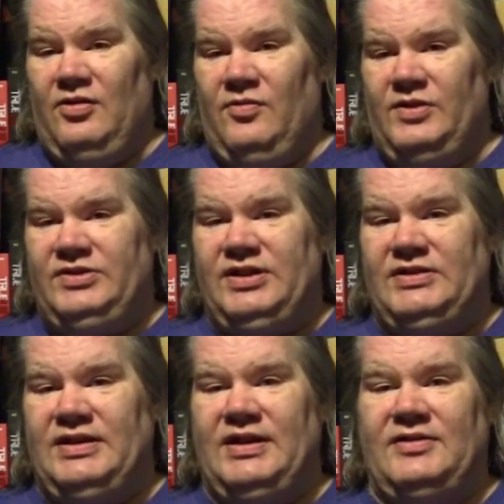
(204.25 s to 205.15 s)
When
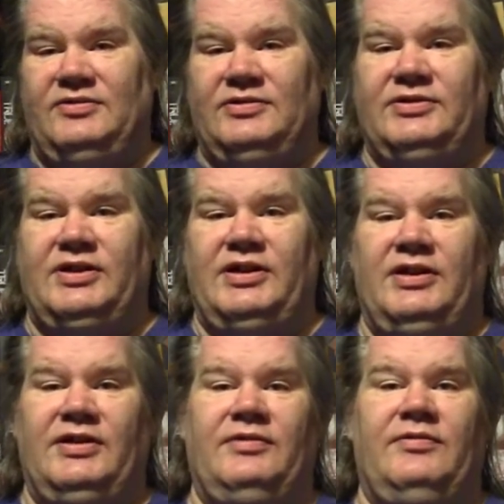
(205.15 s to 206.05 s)
Jensen
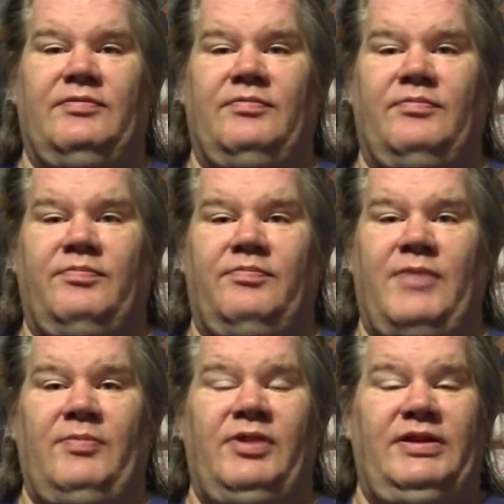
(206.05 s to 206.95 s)
Ackles'
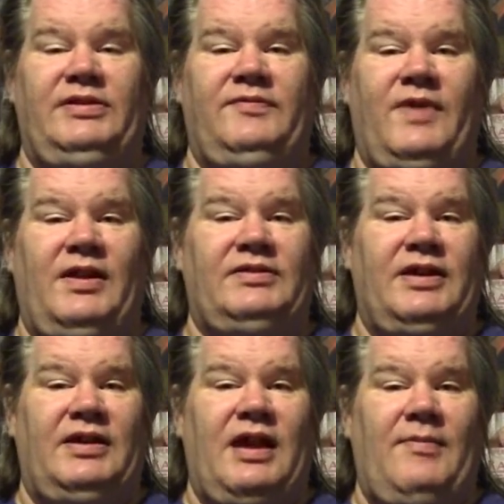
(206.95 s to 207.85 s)
My Bloody
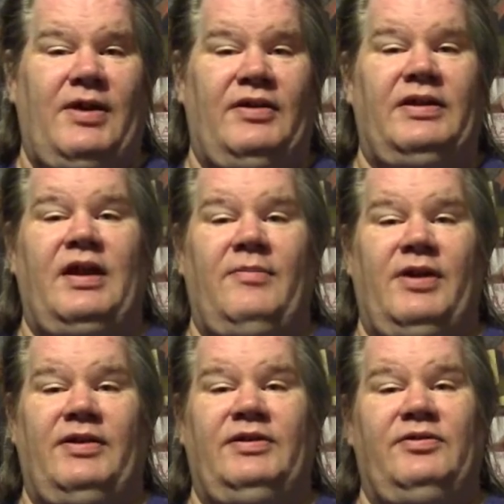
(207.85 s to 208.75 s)
Valentine came out, it came
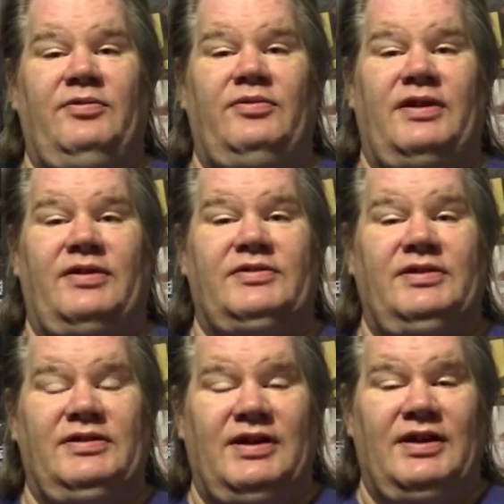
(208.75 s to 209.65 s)
out in
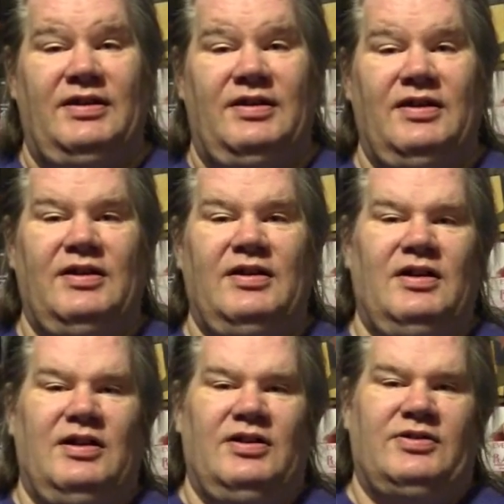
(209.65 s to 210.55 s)
2009.
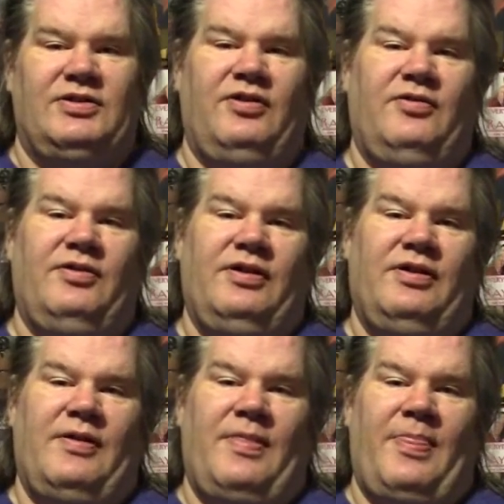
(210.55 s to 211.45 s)
So
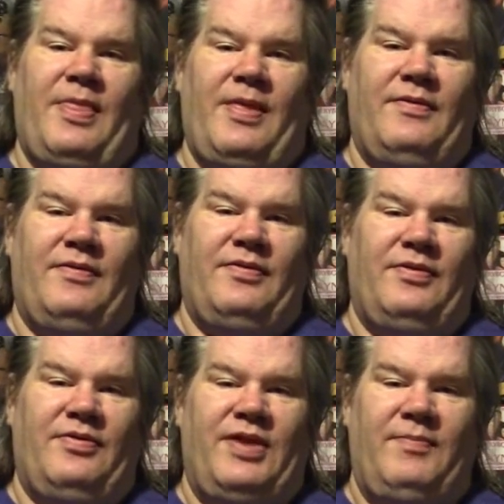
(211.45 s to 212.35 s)

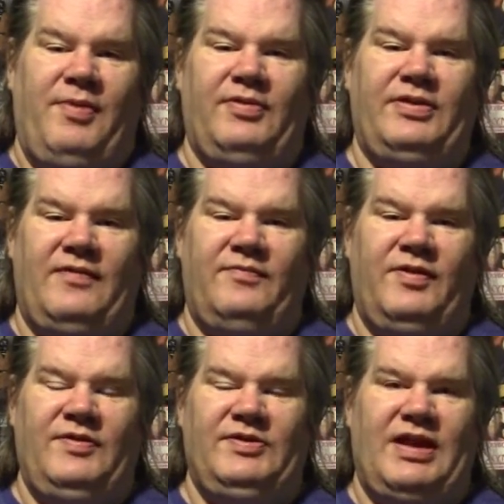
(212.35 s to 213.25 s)
they both have
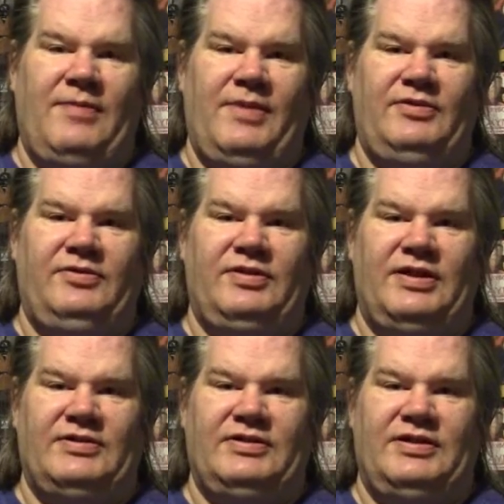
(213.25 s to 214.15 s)
movies that came out in
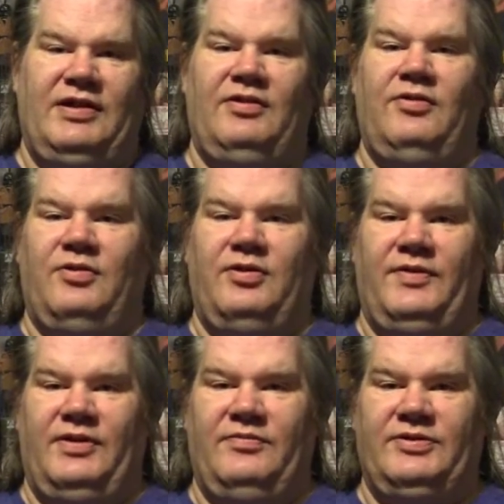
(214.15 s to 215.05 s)
2009, horror
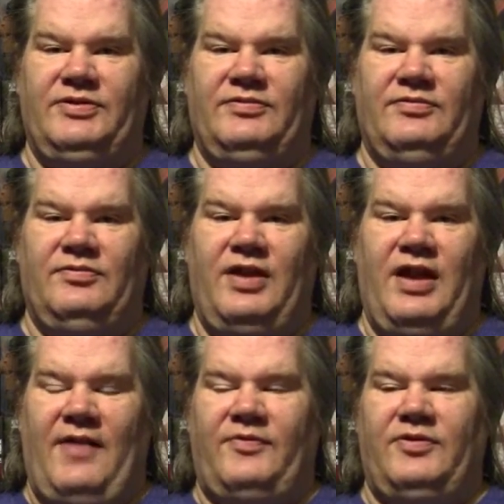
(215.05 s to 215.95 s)
films,
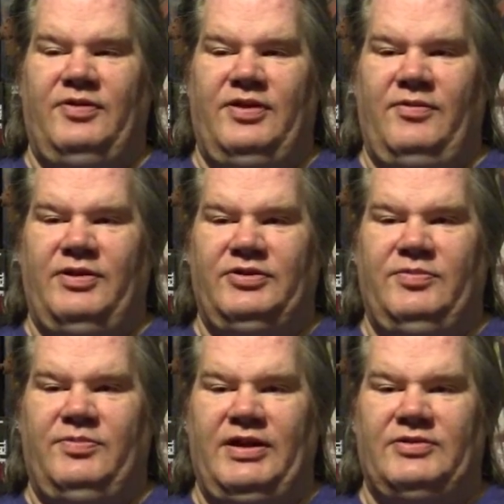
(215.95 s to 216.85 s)
after they were on
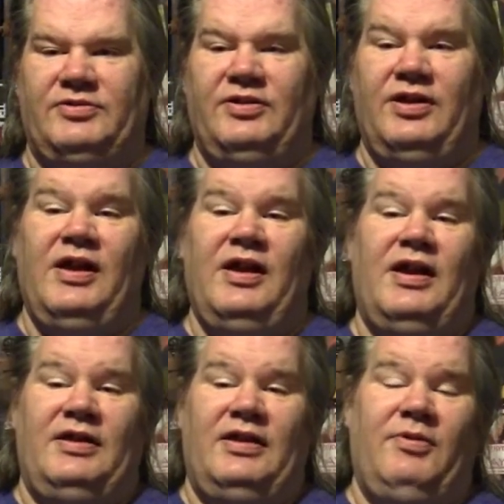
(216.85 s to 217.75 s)
Supernatural.
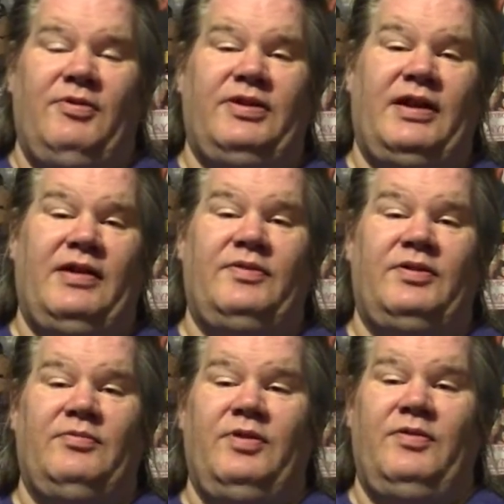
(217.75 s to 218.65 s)
And they both have
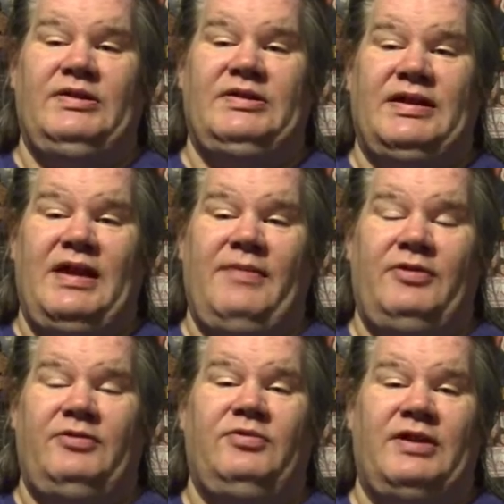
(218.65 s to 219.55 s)
movies that came
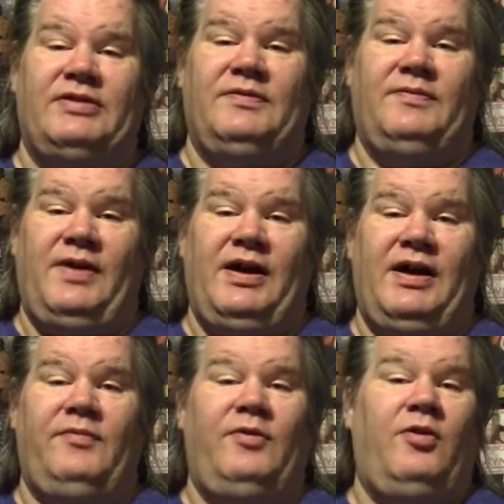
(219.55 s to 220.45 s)
out in
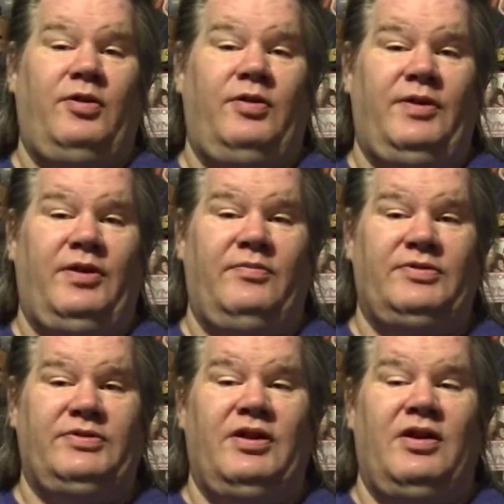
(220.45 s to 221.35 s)
2005, horror
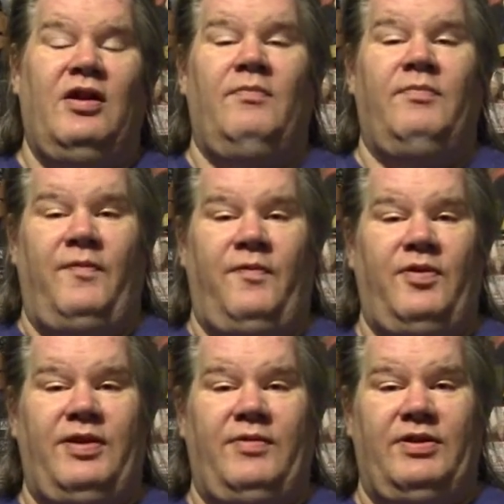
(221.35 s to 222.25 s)
films,
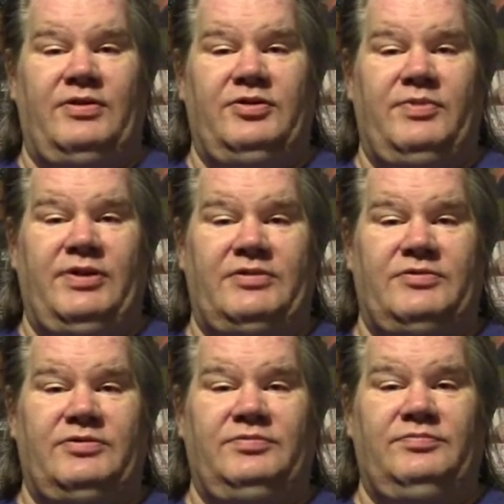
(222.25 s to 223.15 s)
before they were on
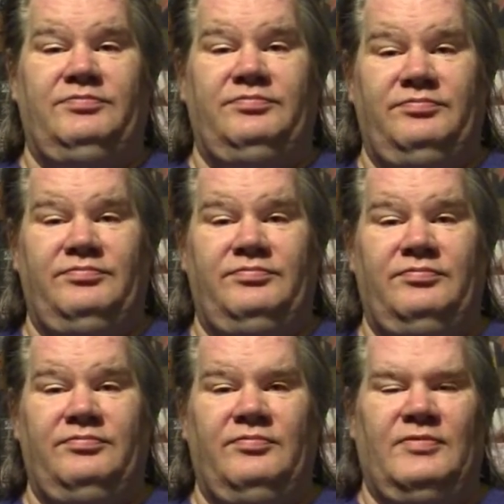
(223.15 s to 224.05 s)
Supernatural.
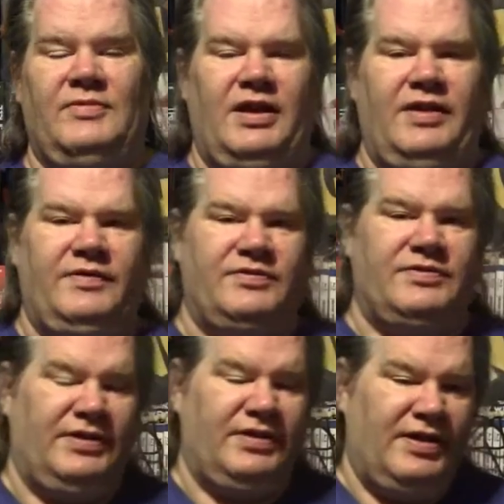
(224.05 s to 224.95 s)
Kind of
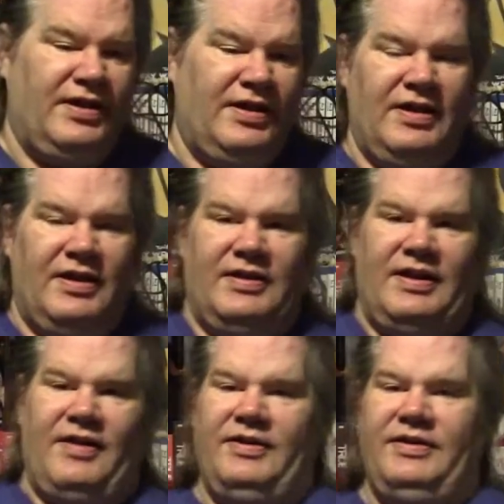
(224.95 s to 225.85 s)
interesting.
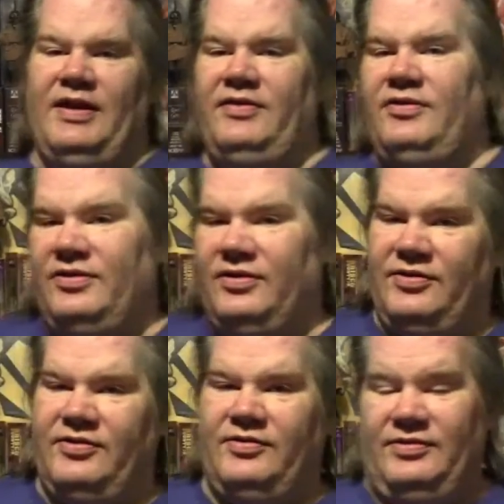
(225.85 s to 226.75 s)
Now,
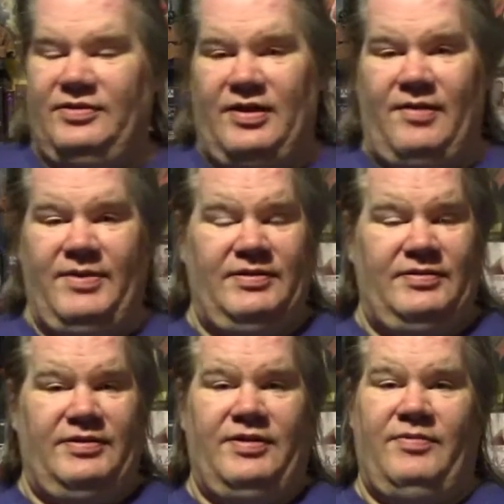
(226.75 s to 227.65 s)

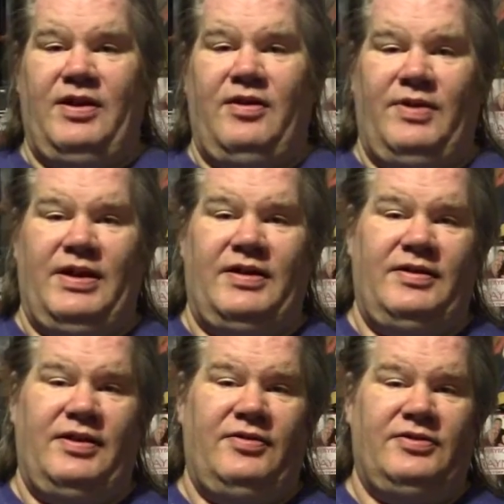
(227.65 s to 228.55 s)
here we go. We got
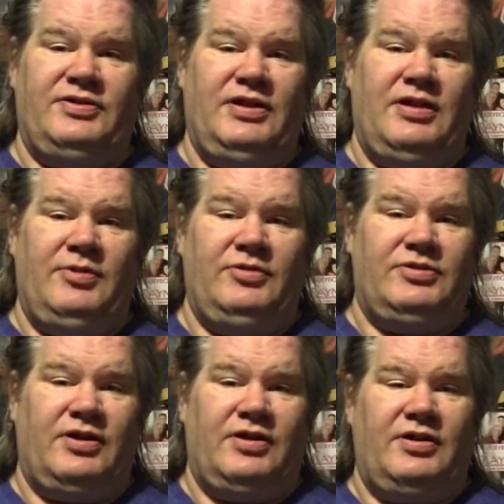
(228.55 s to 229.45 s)
another CW
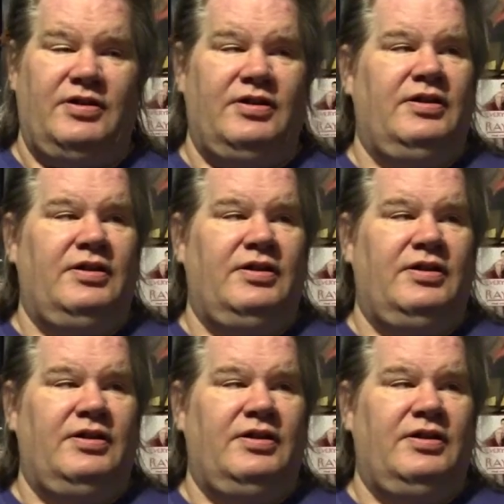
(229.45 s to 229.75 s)
star